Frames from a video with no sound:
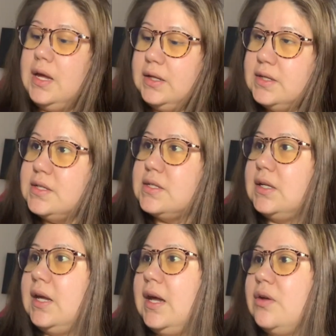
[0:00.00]
And this is a
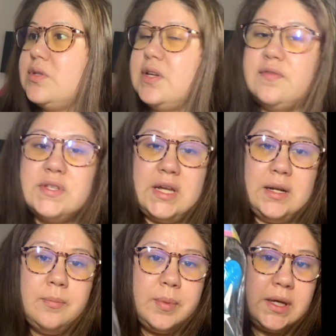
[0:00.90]
count of
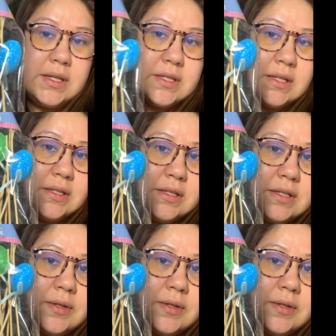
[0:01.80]
10 pieces.